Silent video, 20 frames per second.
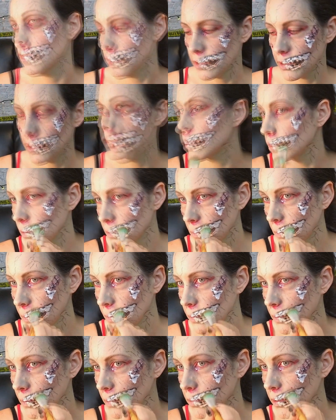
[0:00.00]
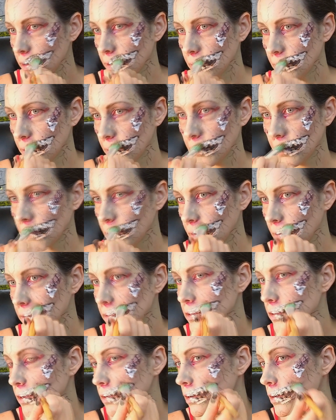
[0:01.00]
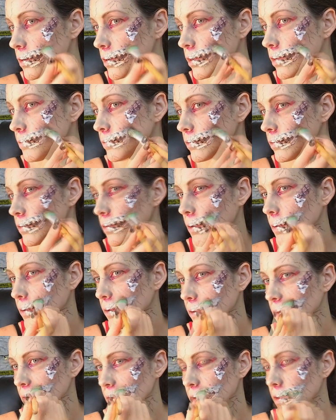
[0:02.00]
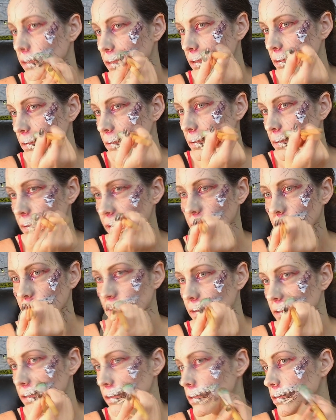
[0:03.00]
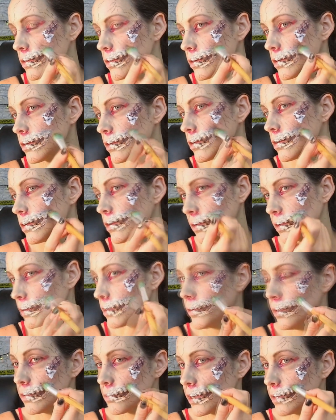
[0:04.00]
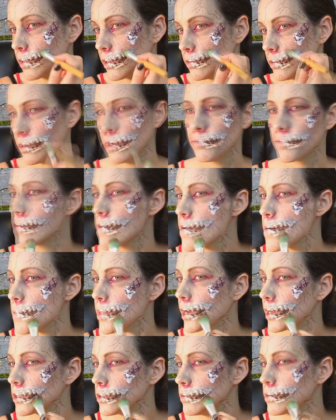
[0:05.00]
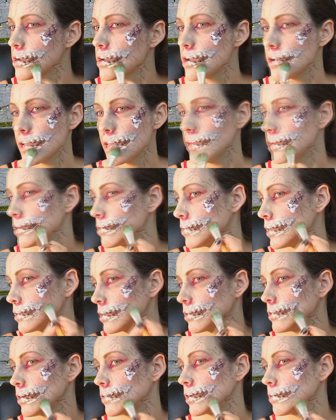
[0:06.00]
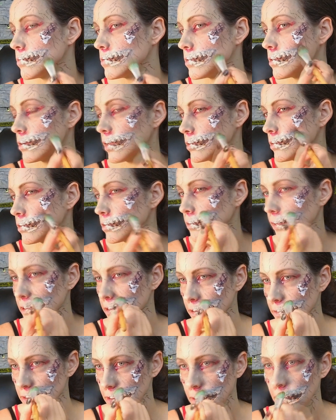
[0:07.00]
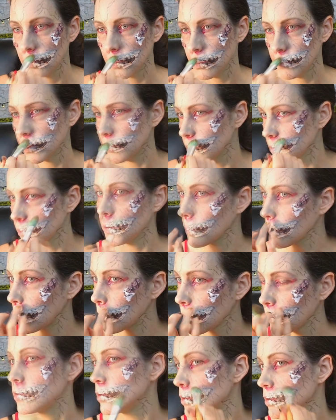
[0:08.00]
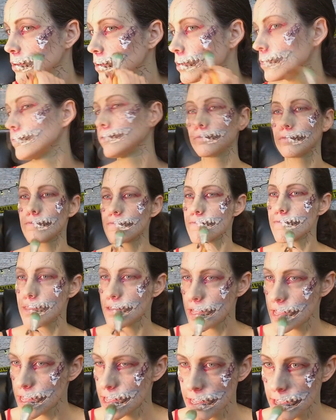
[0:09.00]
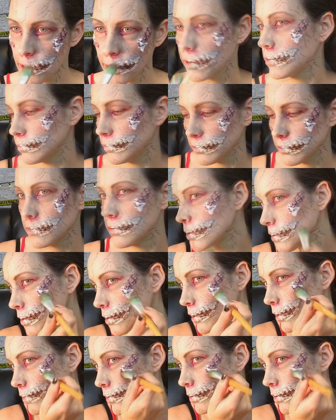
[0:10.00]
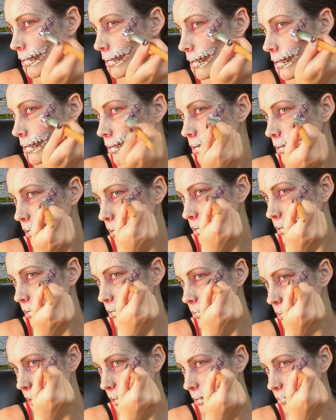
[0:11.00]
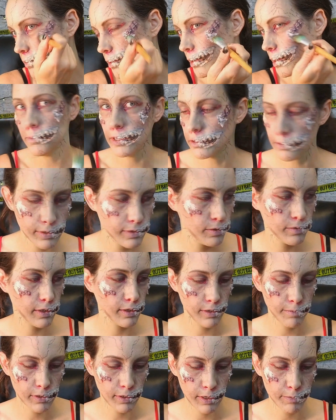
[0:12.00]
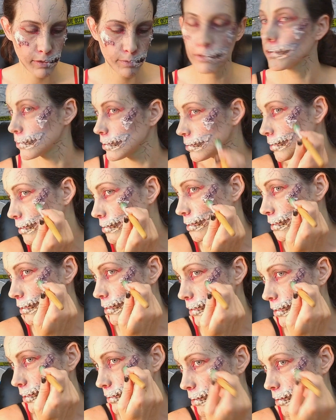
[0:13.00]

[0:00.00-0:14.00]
that's okay because a lot of times when the skin is pulled away from the flesh, it has a paler color because it's no longer receiving blood. But you could also darken it up, as you see I will be doing here soon.